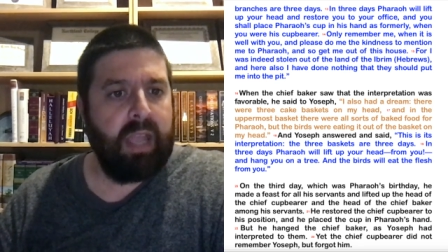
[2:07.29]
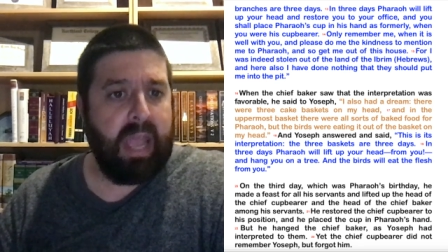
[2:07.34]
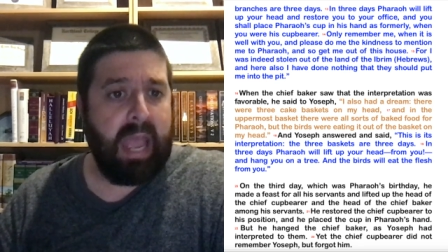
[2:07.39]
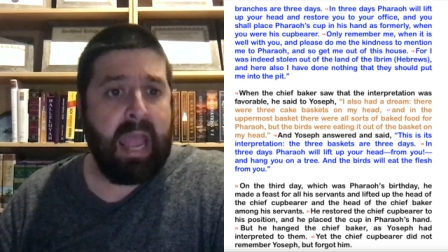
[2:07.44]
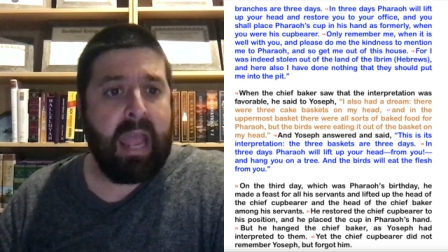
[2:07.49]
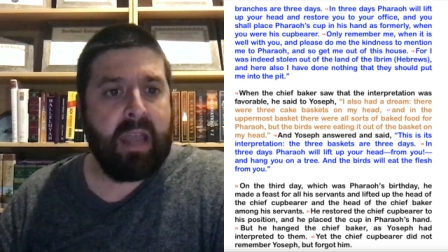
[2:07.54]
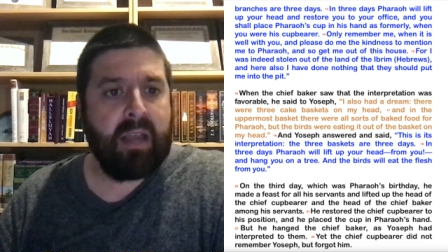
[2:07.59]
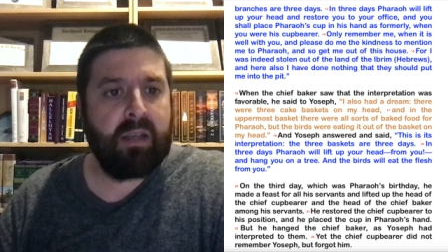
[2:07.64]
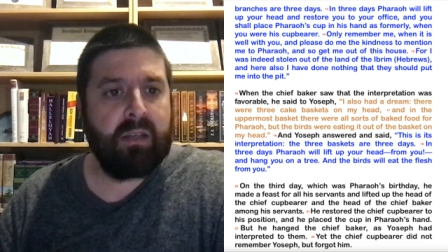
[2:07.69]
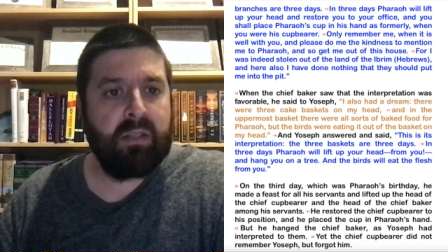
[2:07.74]

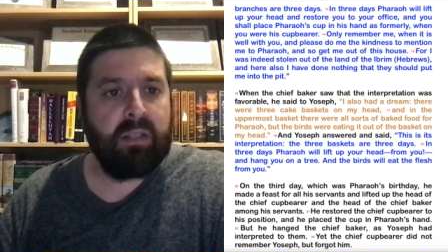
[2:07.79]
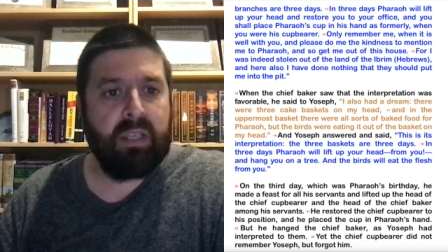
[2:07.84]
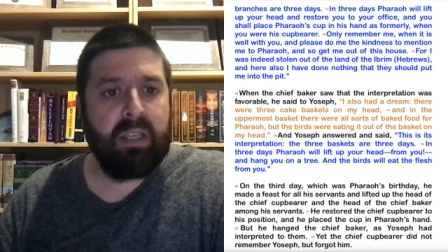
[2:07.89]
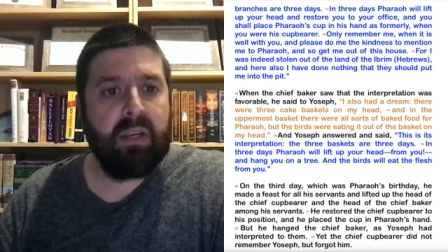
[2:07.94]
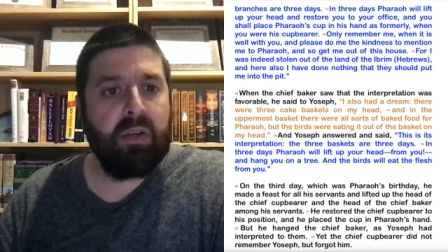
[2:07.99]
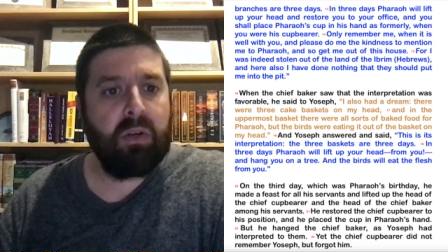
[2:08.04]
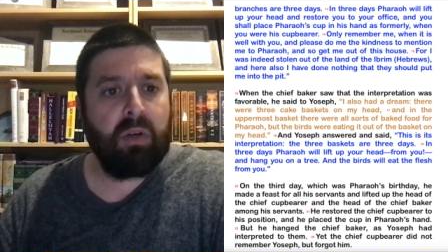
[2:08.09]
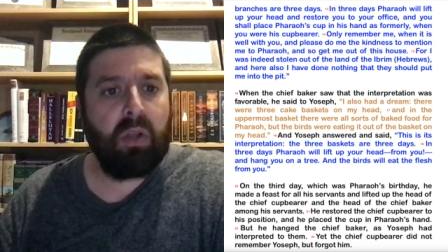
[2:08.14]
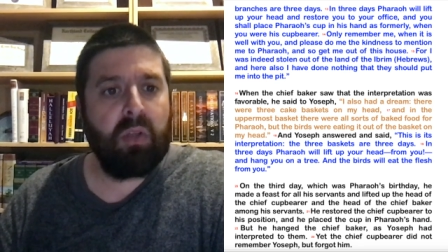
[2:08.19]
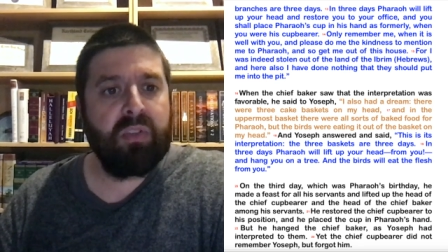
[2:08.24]
And
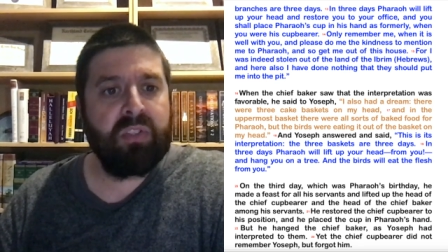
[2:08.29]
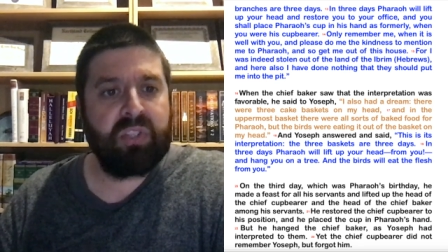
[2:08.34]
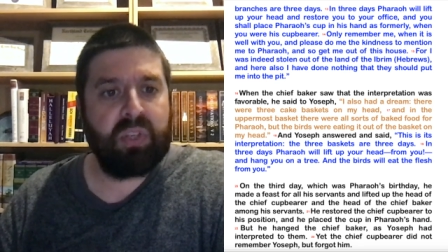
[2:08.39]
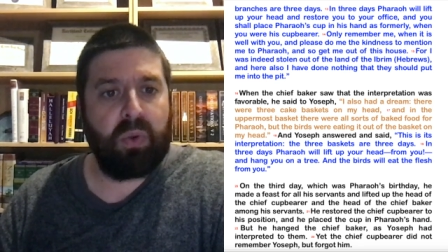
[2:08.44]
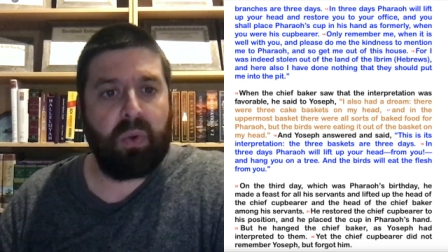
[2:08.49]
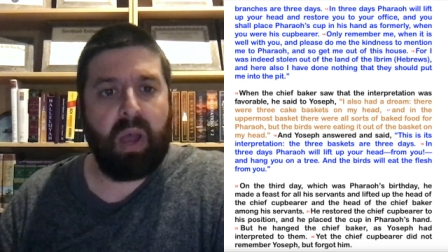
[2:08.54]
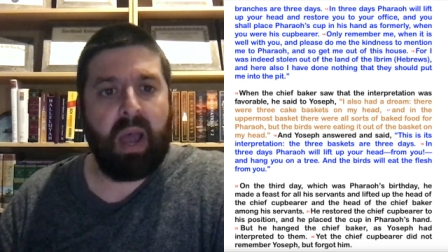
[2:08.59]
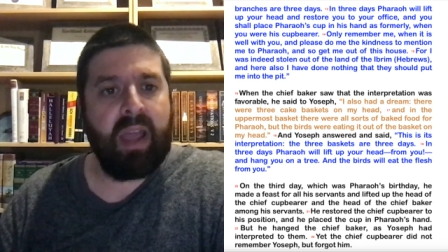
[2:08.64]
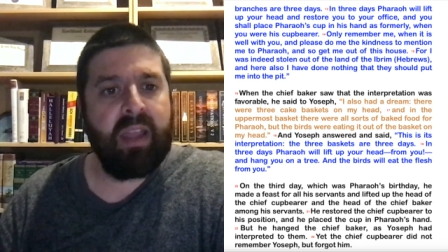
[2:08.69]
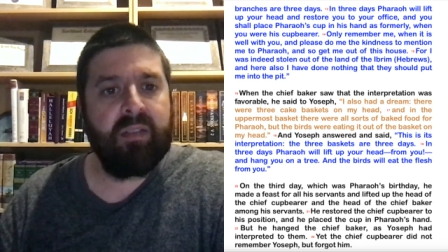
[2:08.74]
here
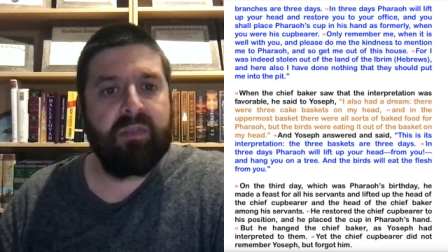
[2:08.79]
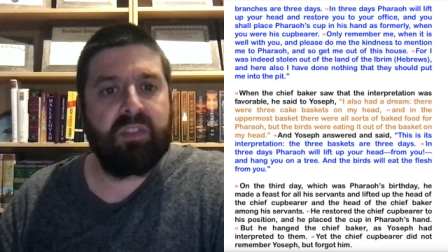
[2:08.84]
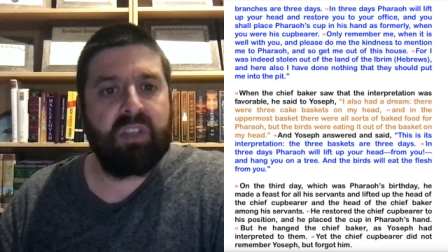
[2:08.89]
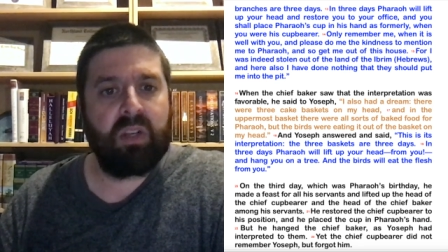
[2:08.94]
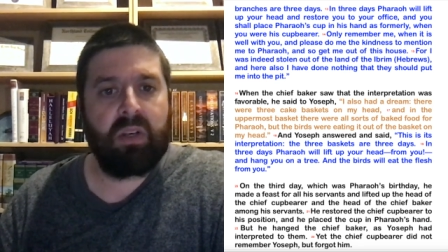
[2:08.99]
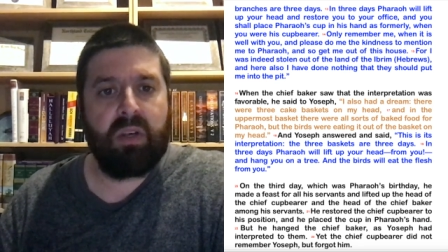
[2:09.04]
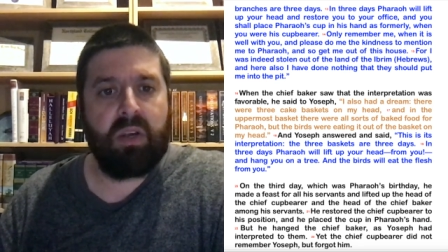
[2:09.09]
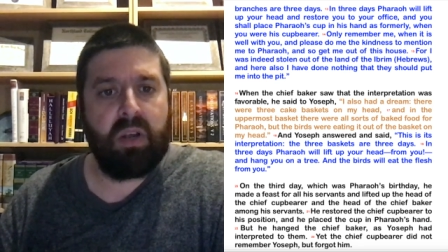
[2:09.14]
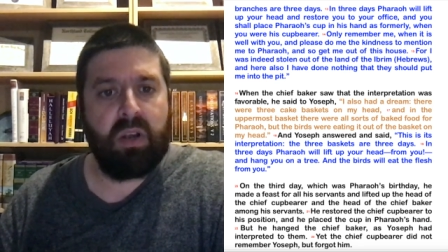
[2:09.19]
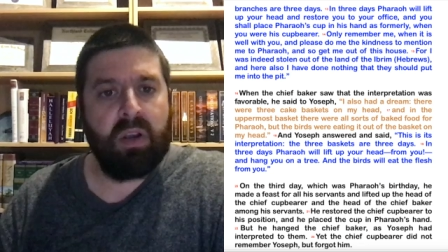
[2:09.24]
also I have
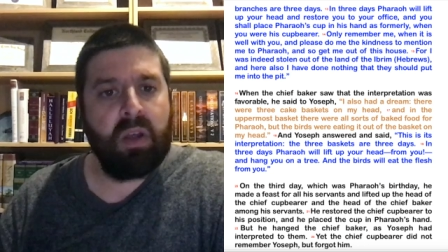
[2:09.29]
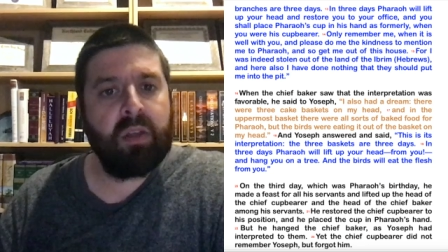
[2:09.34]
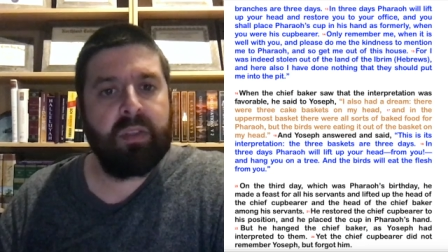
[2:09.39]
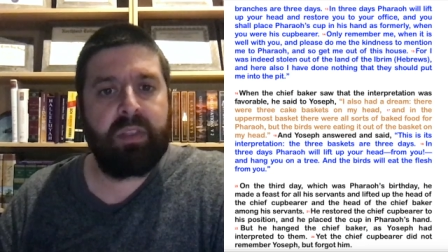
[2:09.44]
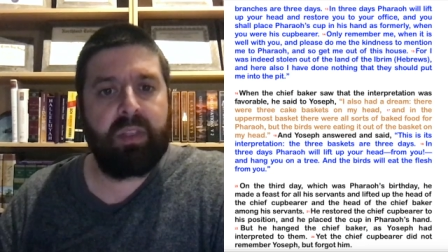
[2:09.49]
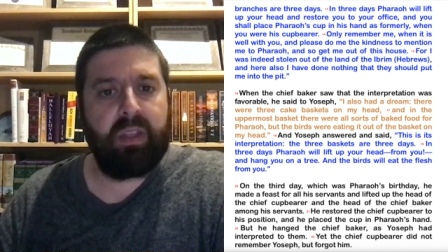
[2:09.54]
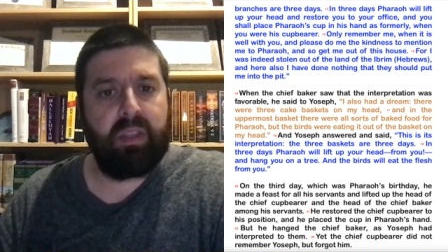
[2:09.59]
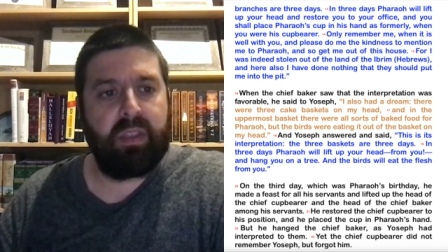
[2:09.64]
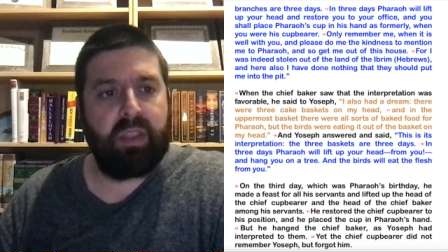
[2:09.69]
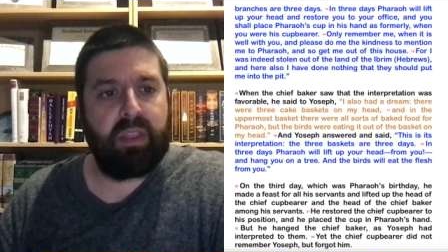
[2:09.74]
done
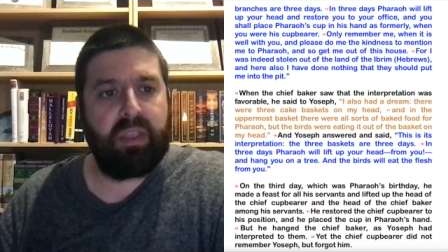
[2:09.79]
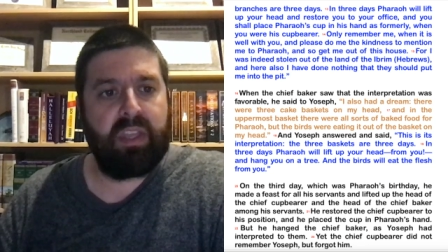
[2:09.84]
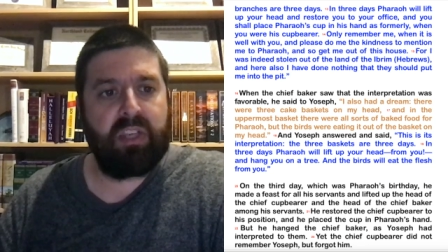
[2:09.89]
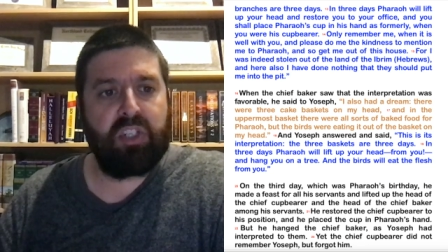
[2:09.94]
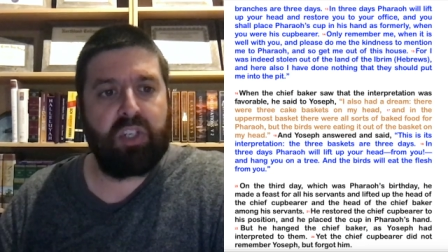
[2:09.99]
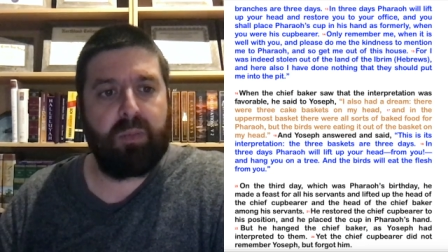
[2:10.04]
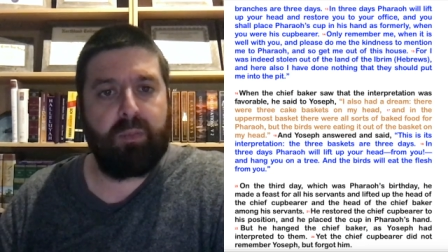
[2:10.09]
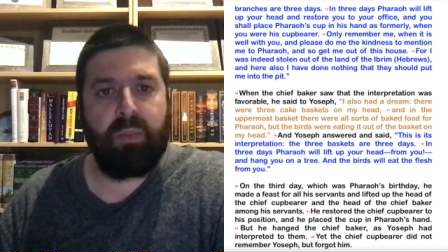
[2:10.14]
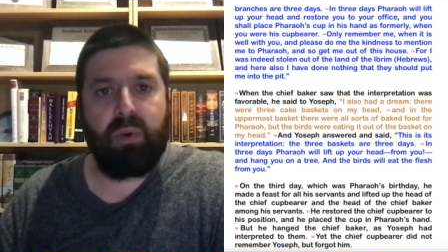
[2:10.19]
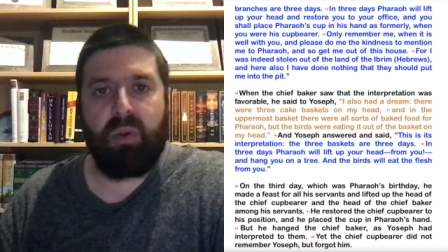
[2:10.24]
nothing that they
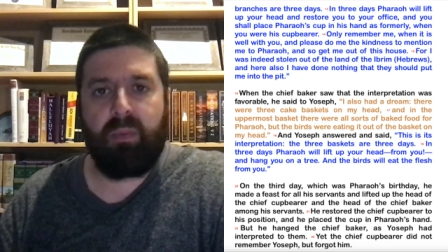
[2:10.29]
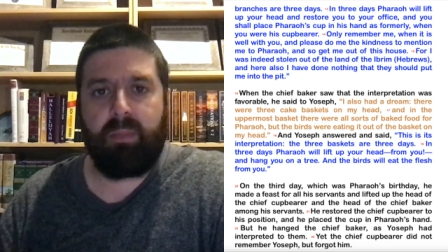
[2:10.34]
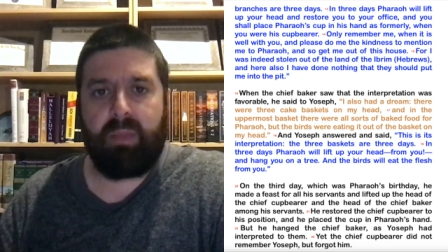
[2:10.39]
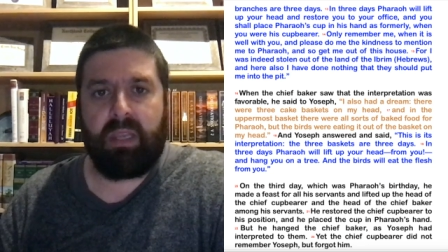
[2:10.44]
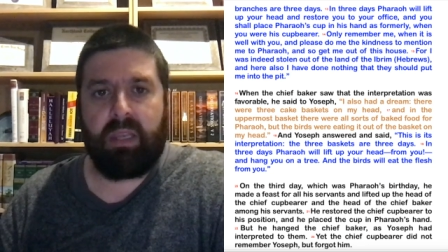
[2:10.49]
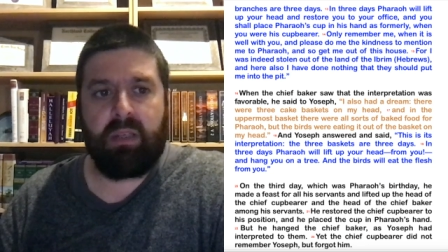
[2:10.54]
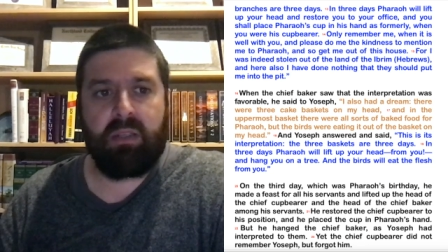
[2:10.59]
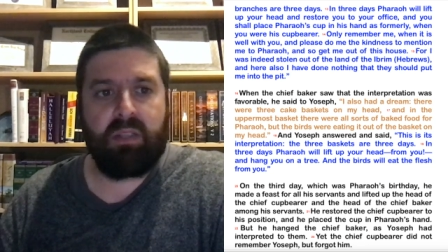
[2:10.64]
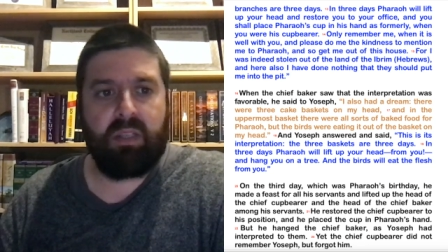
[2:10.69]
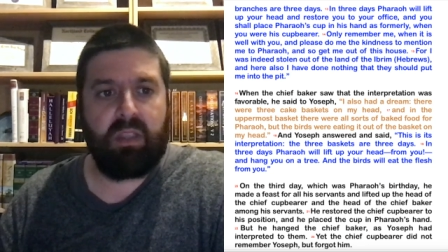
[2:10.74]
should put
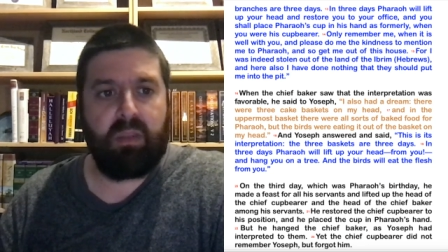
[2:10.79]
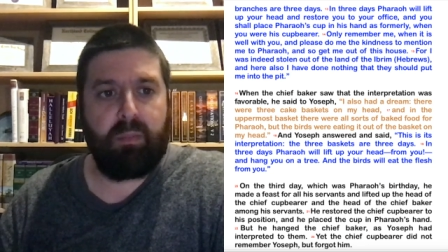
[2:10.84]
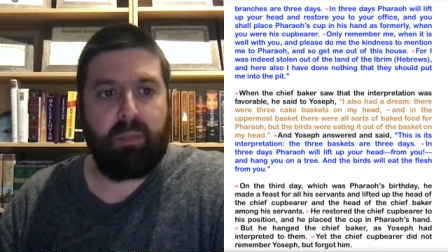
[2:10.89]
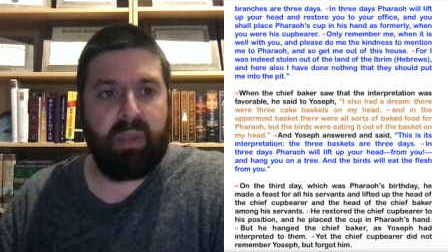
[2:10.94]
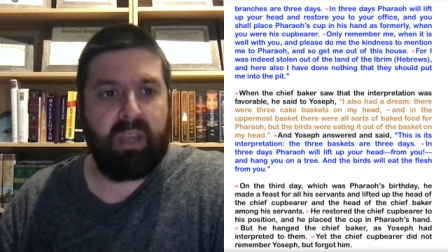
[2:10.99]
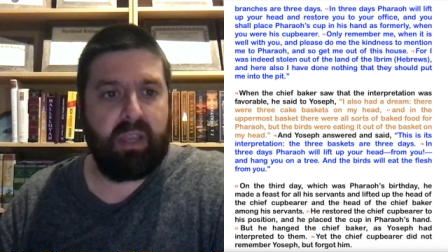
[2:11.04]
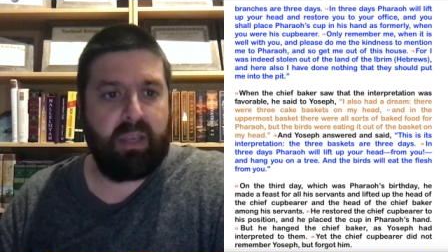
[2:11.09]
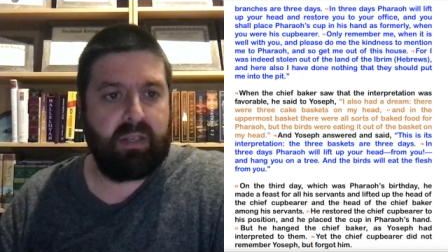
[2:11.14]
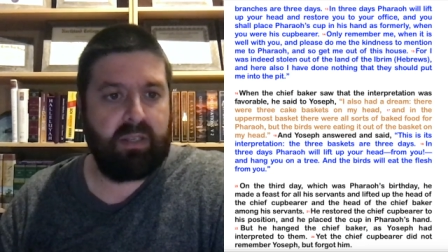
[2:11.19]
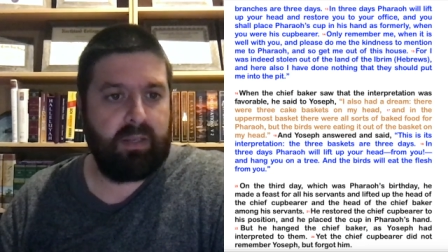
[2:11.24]
me into the
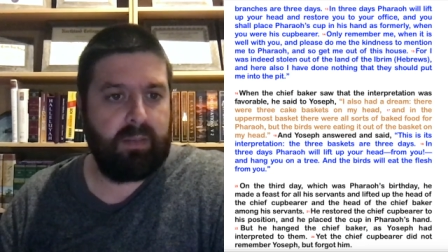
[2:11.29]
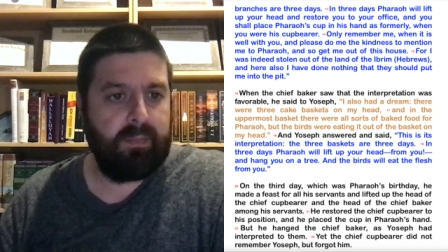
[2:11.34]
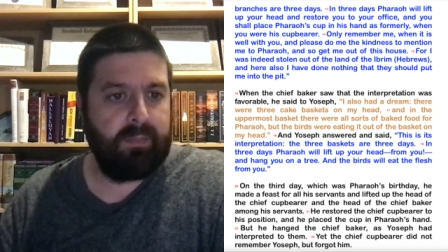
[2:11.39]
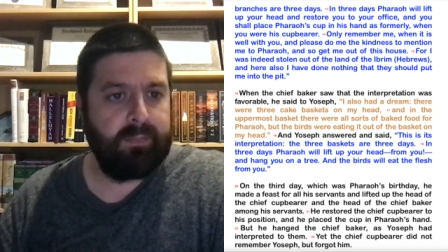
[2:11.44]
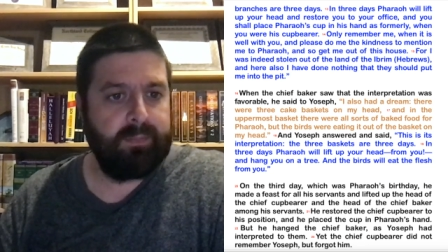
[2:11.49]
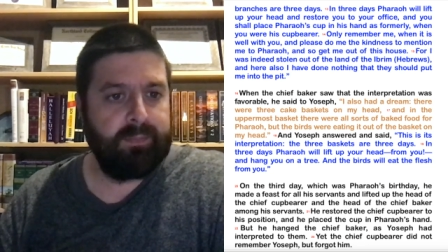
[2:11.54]
pit.